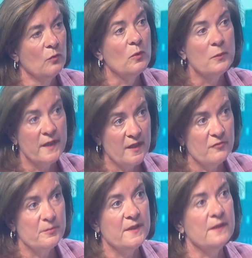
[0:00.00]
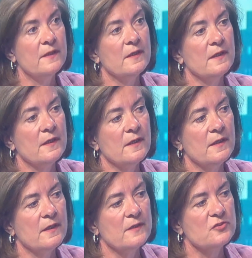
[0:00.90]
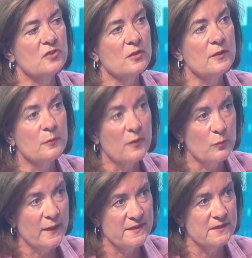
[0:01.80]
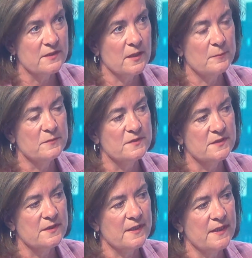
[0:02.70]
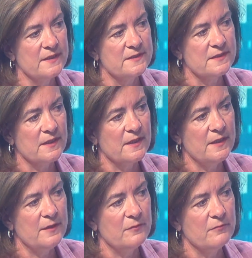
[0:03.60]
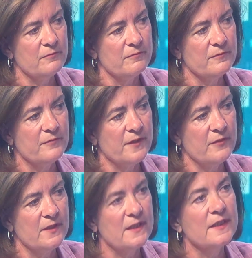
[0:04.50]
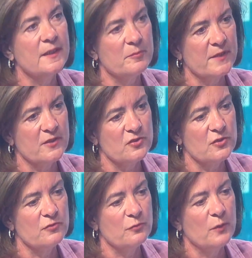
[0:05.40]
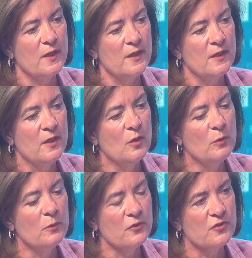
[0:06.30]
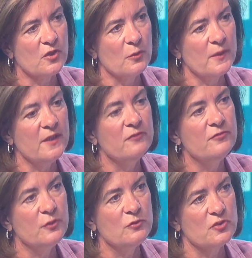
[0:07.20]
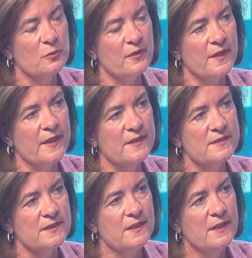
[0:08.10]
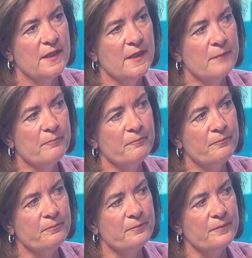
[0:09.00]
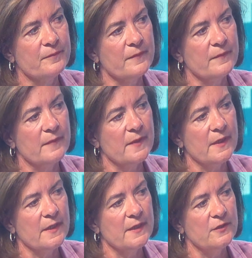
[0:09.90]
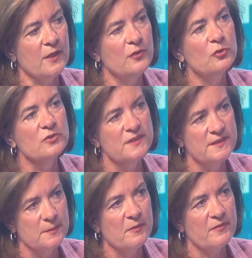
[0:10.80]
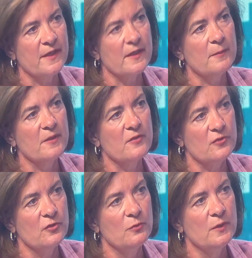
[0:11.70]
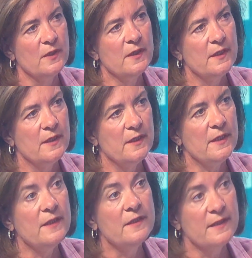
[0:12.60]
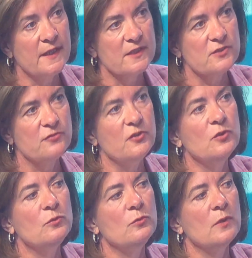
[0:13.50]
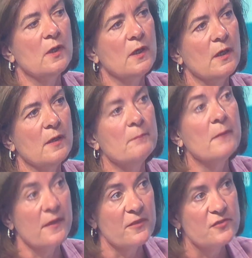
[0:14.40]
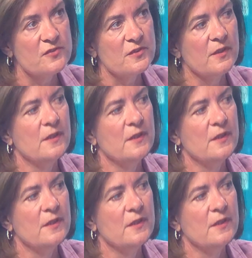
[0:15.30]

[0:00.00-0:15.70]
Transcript: Well, we have been struggling with waiting times. There's a very clear picture of where we want to go in future with that. And you'll see some of that coming through in the next few months.